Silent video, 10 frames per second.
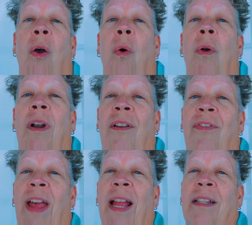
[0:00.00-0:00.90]
or in
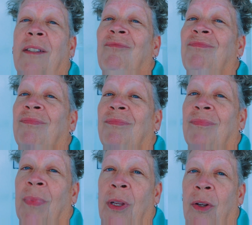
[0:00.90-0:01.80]
fact
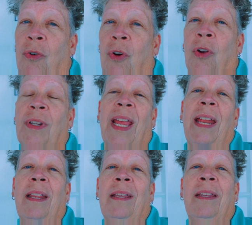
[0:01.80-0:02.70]
grow dead.